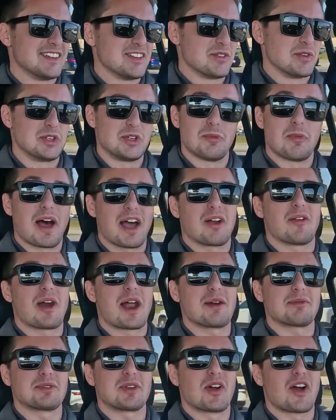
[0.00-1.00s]
Would you buy a
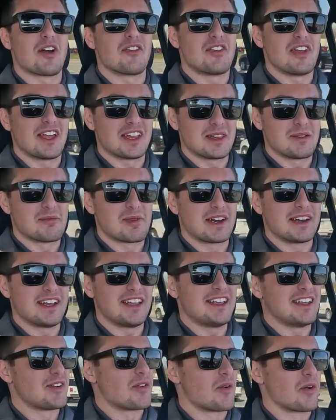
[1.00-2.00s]
Raptor R if you had the
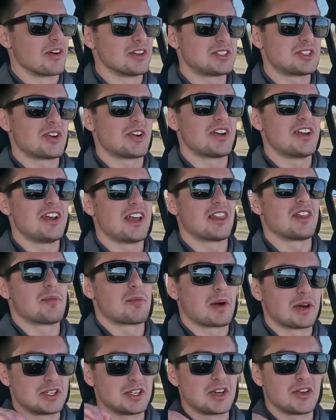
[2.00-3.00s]
money, or is there another
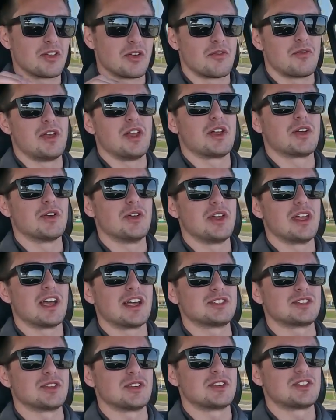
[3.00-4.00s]
particular vehicle you
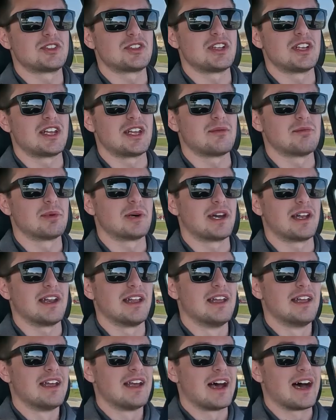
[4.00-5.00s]
guys are interested in? But
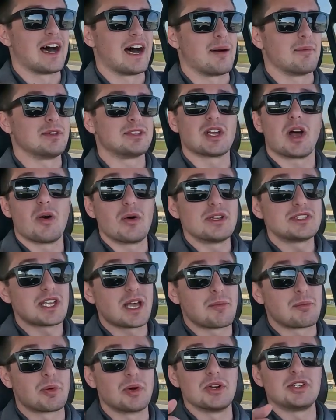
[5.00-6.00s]
as always, I
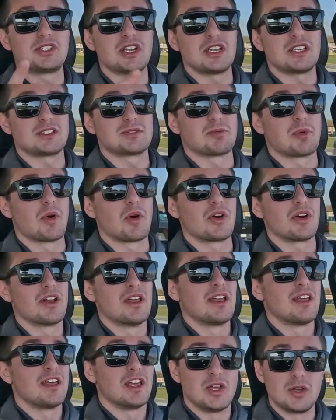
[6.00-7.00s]
appreciate the support.
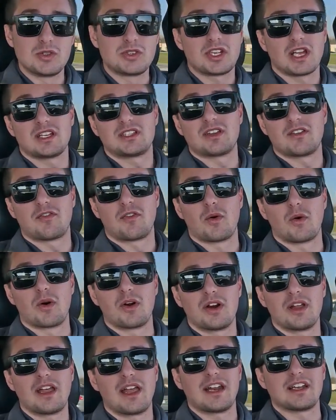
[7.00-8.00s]
Huge thanks to
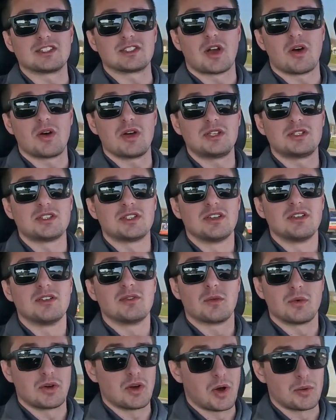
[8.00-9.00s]
Ford, and as always,
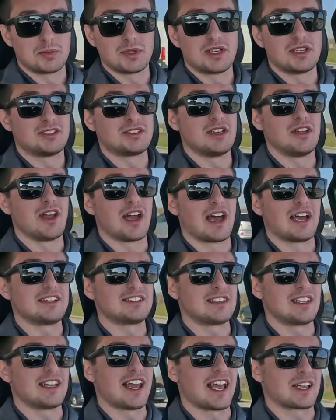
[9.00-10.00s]
hope to see you
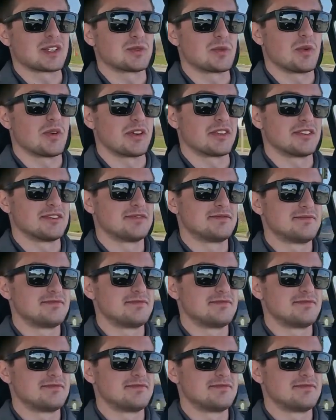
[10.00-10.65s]
guys in the next one.